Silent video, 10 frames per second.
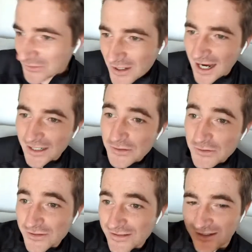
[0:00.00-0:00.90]
and you
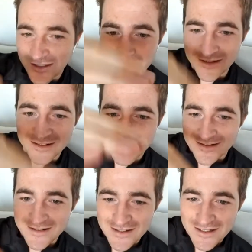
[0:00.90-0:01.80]
just see like
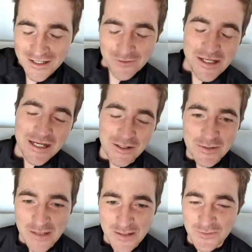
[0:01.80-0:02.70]
when you get those
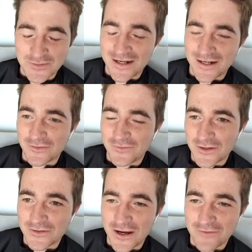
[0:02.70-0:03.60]
people who take like a
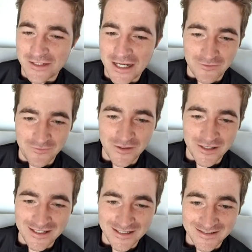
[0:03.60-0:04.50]
photo every day for 30 years.